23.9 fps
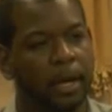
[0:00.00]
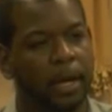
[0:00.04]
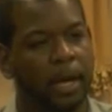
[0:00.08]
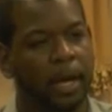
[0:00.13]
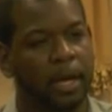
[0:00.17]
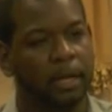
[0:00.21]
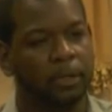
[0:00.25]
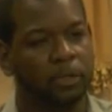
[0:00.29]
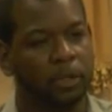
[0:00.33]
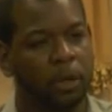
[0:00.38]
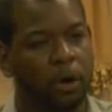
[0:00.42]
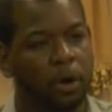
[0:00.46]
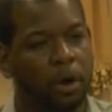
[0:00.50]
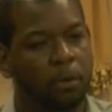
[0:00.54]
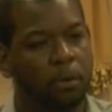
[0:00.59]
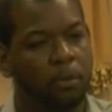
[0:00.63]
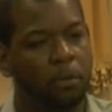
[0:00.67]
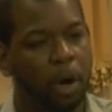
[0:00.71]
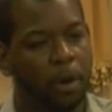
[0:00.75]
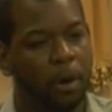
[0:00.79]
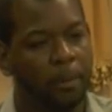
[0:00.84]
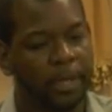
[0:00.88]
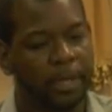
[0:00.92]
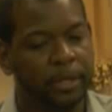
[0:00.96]
I saw a
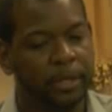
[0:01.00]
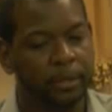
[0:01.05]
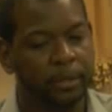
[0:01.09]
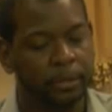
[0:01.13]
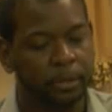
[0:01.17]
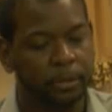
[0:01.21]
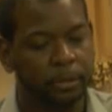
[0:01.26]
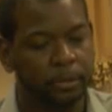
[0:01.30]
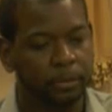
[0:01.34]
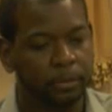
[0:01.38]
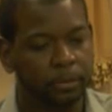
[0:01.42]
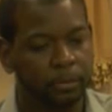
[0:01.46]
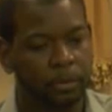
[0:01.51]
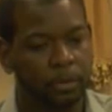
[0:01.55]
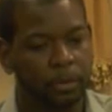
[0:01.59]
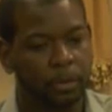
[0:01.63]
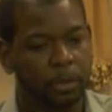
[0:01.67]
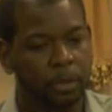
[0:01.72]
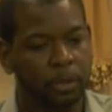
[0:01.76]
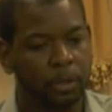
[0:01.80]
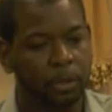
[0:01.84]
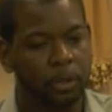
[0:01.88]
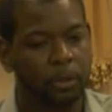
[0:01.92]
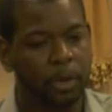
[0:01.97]
woman
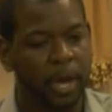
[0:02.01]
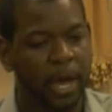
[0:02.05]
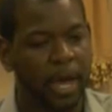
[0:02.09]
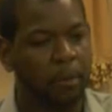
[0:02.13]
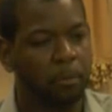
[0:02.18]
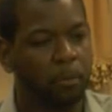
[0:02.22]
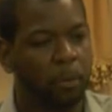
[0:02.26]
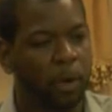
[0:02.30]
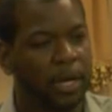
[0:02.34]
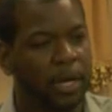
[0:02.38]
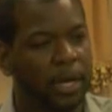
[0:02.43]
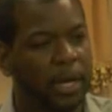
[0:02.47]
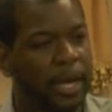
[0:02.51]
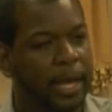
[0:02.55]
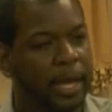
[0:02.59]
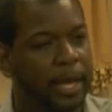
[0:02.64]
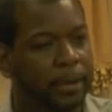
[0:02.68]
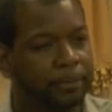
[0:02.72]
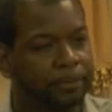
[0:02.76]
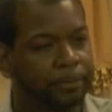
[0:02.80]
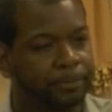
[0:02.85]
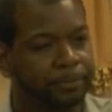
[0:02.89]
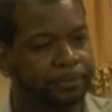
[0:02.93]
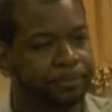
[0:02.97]
who had one
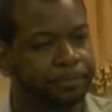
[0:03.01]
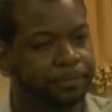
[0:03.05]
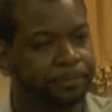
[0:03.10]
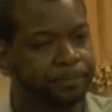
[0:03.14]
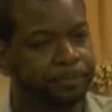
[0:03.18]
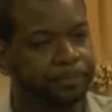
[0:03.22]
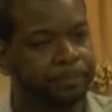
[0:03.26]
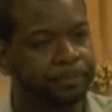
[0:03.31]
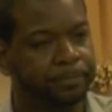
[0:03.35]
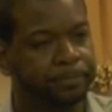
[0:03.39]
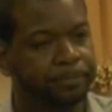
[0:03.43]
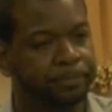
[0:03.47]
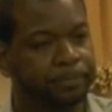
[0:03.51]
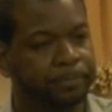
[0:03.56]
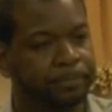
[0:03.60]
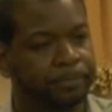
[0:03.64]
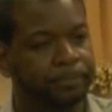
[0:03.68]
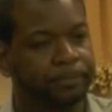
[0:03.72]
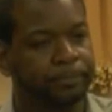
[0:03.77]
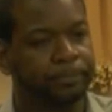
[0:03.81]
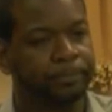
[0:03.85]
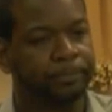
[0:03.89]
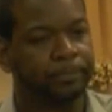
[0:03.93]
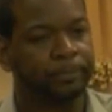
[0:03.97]
leg,
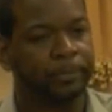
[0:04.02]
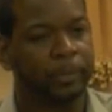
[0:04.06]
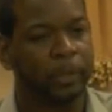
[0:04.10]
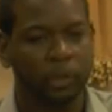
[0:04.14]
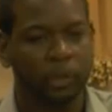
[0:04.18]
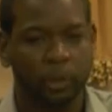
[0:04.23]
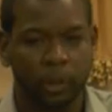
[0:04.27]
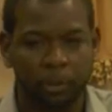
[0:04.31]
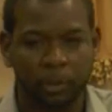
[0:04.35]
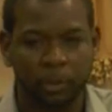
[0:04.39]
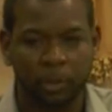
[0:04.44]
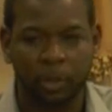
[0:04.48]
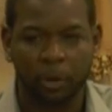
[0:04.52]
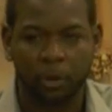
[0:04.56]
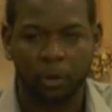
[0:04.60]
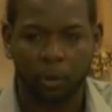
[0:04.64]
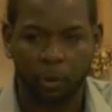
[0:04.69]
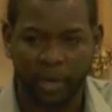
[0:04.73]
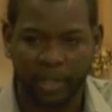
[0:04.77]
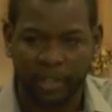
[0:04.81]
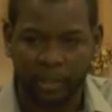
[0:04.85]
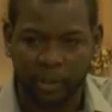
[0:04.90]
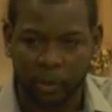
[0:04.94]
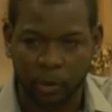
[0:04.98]
and she was on
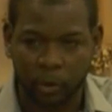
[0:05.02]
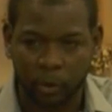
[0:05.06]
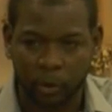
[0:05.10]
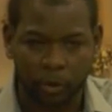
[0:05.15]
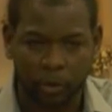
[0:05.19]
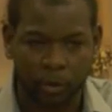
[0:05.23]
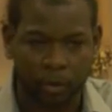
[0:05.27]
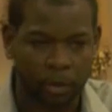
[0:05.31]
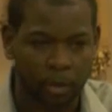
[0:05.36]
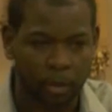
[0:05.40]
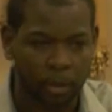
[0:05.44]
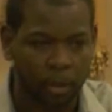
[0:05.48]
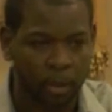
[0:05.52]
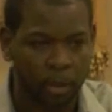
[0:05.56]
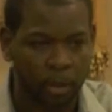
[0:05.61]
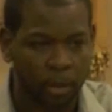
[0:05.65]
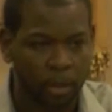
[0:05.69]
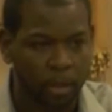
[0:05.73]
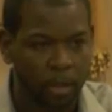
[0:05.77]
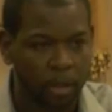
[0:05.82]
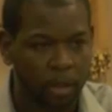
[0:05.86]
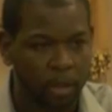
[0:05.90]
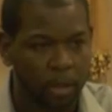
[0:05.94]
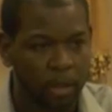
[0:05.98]
crutches,
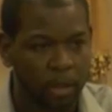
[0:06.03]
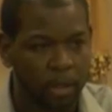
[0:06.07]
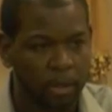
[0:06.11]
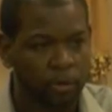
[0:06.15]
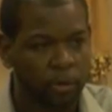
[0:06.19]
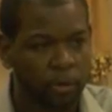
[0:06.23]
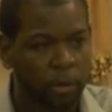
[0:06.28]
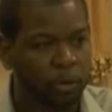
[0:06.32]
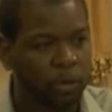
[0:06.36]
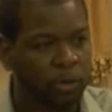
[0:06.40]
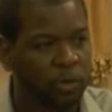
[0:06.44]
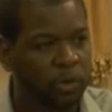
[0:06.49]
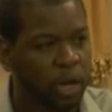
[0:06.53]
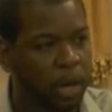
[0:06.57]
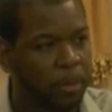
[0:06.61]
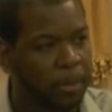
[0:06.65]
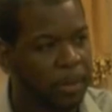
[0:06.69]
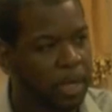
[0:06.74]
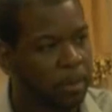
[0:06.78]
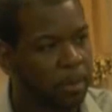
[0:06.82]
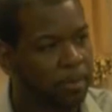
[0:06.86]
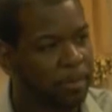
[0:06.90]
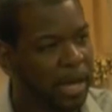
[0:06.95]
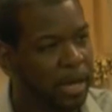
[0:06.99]
and she was
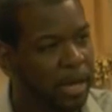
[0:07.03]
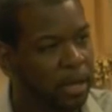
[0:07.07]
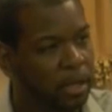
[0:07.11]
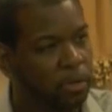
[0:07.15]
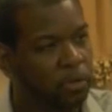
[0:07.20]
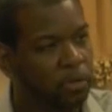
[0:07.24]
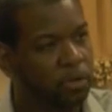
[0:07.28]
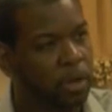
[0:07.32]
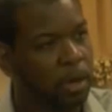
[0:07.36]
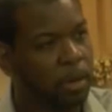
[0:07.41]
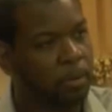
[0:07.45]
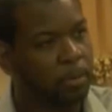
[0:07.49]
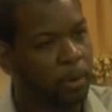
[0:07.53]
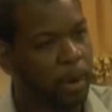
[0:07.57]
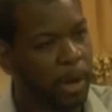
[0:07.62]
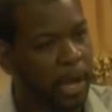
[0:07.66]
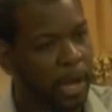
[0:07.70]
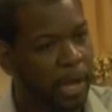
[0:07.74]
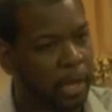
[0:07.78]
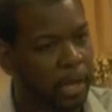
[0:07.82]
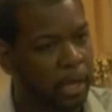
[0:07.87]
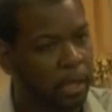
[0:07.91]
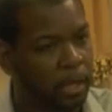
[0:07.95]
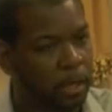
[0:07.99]
coming up out of the
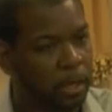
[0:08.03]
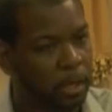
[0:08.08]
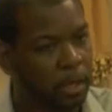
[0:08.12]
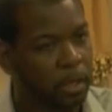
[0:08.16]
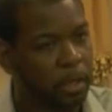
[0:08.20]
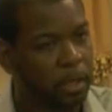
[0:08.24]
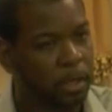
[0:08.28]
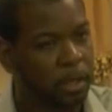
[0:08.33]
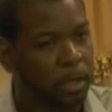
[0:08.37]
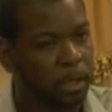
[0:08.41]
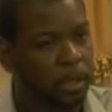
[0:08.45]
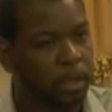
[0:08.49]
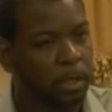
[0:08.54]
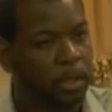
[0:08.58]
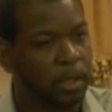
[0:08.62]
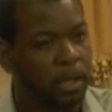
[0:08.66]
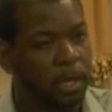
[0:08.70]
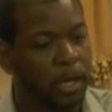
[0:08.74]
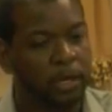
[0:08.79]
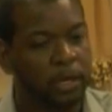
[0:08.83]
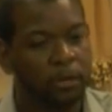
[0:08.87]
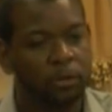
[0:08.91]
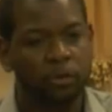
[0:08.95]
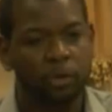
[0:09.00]
subway.
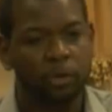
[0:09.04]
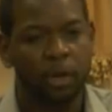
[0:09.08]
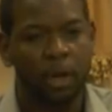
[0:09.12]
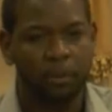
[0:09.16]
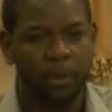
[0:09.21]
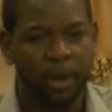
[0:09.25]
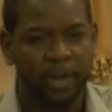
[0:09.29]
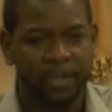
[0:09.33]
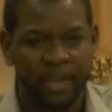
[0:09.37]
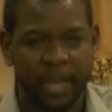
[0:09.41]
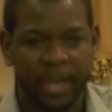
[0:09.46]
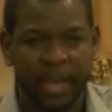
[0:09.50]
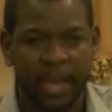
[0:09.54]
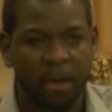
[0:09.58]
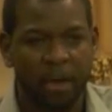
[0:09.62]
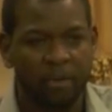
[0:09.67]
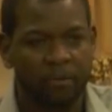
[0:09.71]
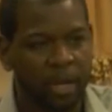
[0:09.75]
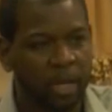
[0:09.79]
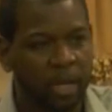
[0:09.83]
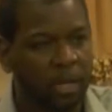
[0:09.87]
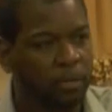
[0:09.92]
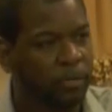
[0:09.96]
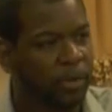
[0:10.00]
Now in the subway they
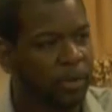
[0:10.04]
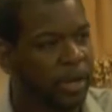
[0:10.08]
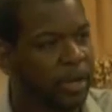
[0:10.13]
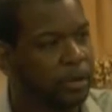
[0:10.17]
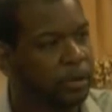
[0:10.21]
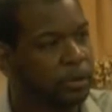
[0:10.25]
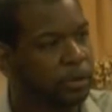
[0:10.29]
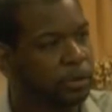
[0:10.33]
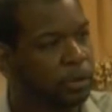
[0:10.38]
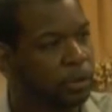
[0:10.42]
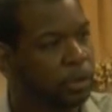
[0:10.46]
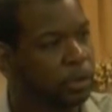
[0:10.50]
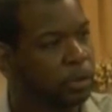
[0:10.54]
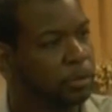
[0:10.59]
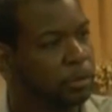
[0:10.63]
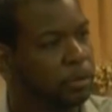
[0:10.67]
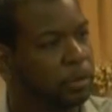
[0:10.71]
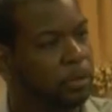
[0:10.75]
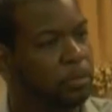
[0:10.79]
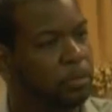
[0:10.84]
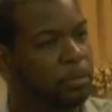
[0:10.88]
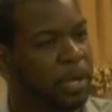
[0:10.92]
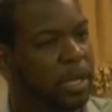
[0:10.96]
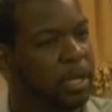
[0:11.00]
have elevators
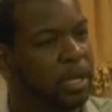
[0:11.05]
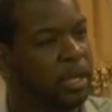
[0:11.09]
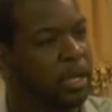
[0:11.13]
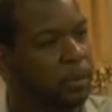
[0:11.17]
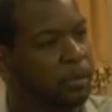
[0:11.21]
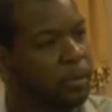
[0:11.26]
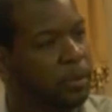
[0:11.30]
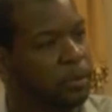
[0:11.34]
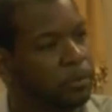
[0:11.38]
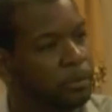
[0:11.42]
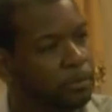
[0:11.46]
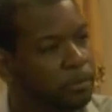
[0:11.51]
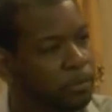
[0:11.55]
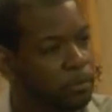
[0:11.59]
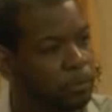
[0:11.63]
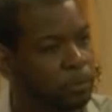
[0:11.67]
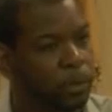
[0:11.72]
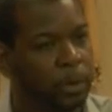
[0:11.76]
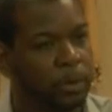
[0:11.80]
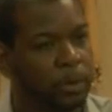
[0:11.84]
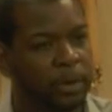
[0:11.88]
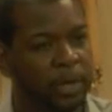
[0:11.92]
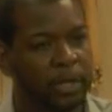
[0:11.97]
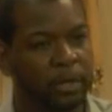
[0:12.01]
in many of them.
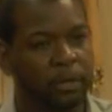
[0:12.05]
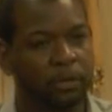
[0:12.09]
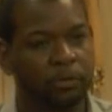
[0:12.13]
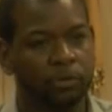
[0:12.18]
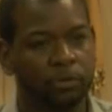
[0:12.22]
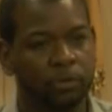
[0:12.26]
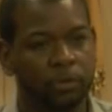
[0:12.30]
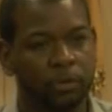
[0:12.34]
we were in